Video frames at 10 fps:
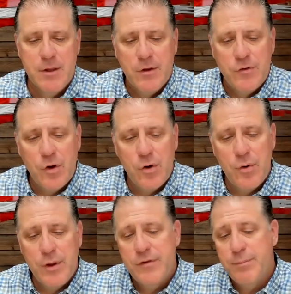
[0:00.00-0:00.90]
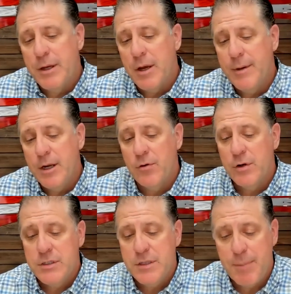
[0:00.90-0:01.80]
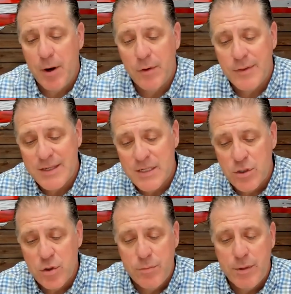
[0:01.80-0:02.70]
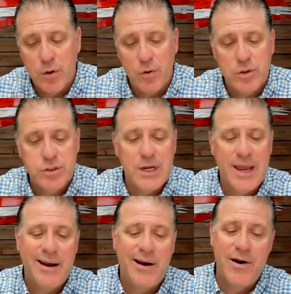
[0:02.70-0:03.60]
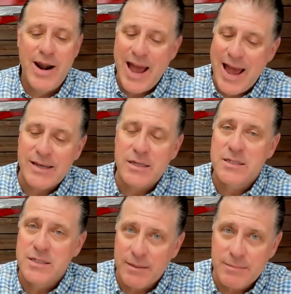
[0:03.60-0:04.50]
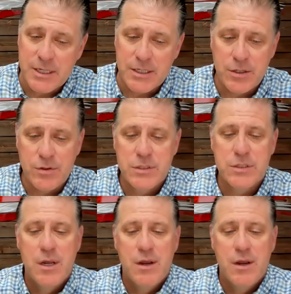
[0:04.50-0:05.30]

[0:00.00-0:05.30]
So it's becoming increasingly apparent that Zoom and Google Chat are not substitutes